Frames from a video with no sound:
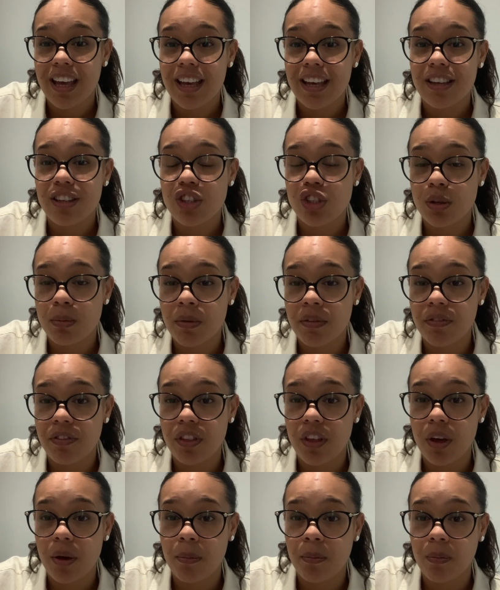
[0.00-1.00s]
Some of
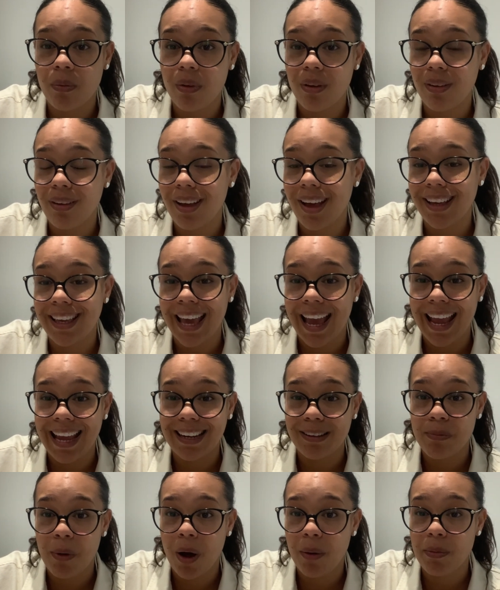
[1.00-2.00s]
them, again,
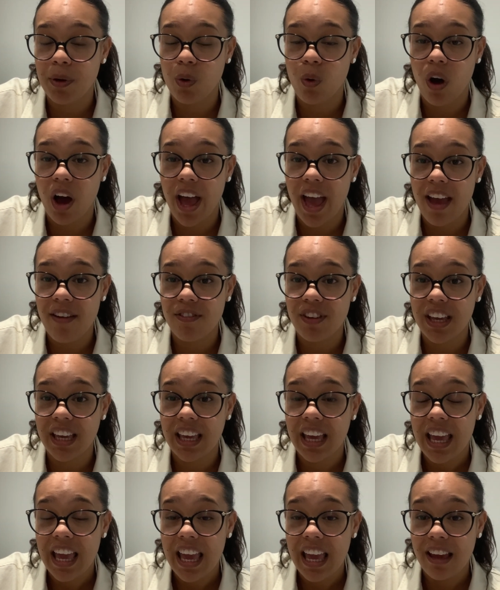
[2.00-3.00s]
might be quite
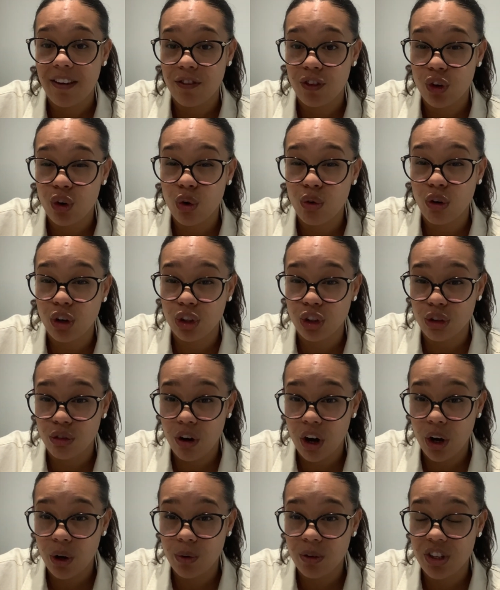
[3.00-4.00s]
heavy. If you're on your
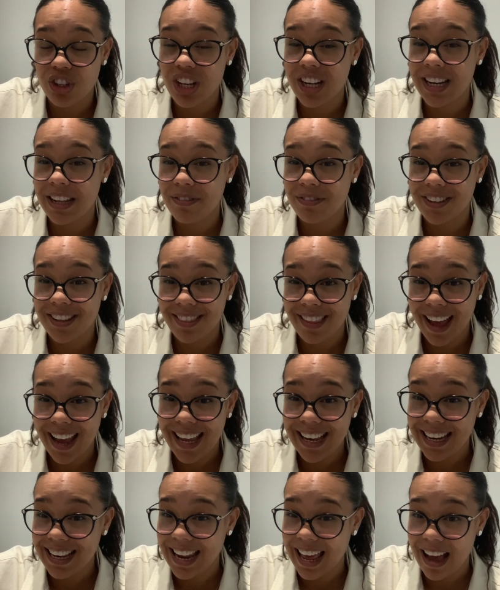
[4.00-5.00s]
own and you're lifting that in
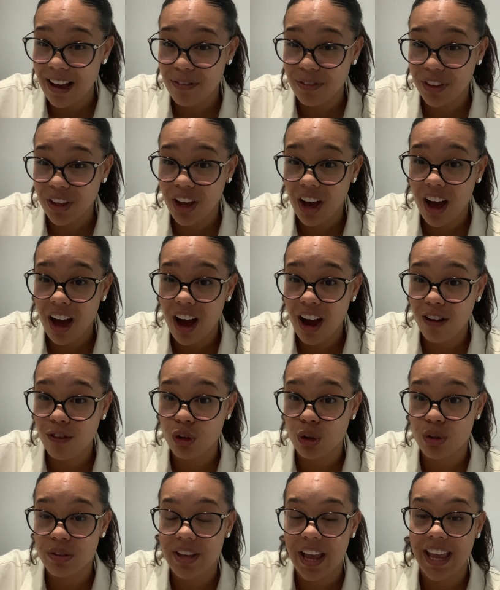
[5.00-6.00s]
and out of the car
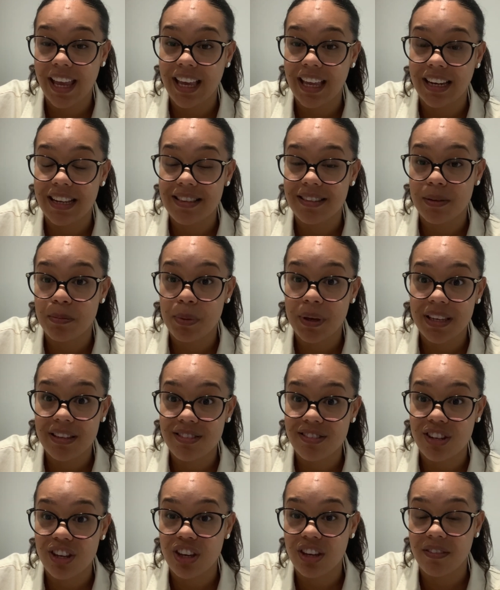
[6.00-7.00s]
or taking it to bits
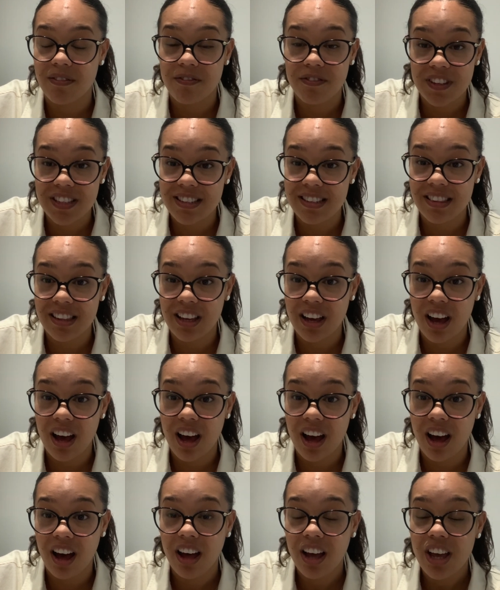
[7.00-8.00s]
so you can fit in the
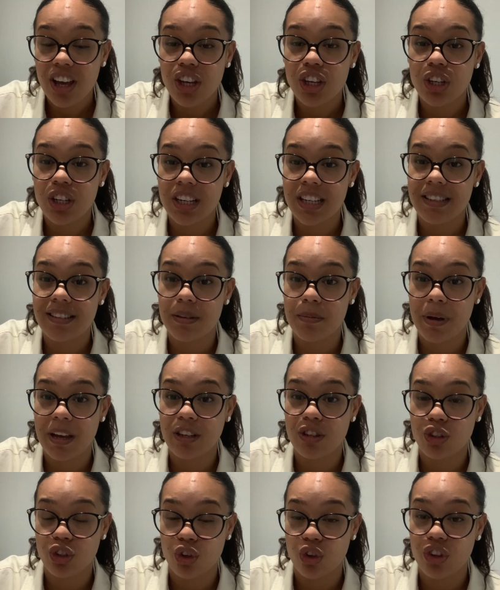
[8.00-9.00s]
car, you need to make
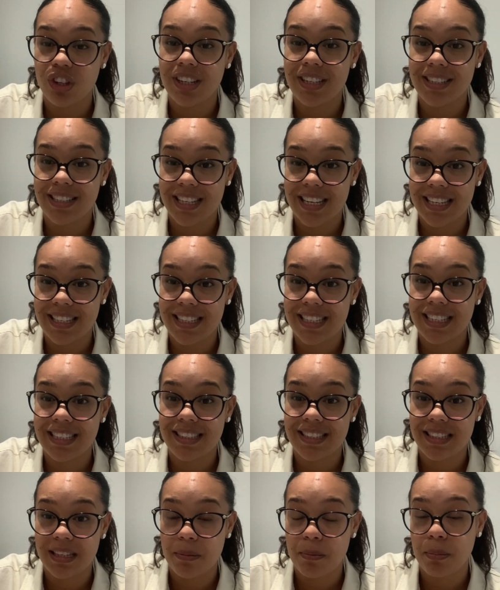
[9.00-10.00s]
sure that it's easy and
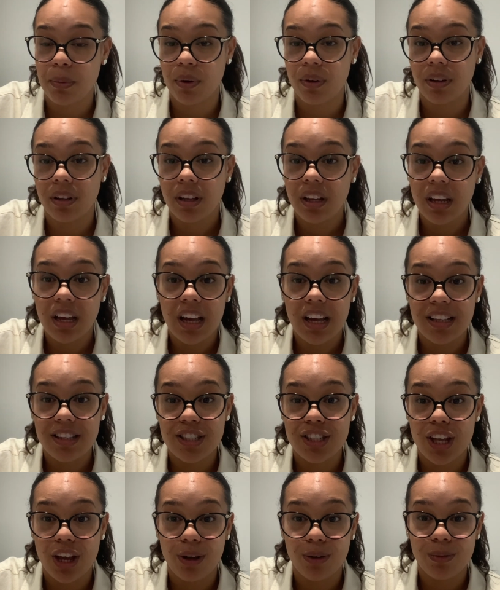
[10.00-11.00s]
simple. And
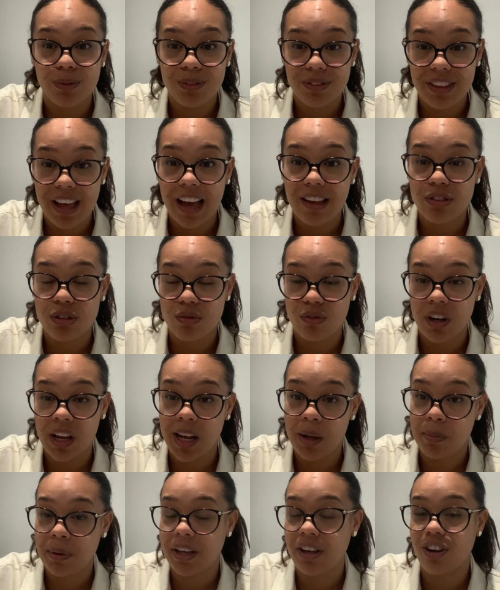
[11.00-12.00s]
so that's a really
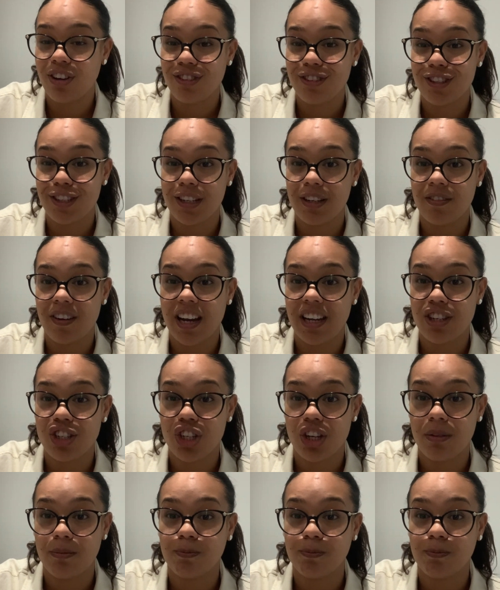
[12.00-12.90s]
big consideration.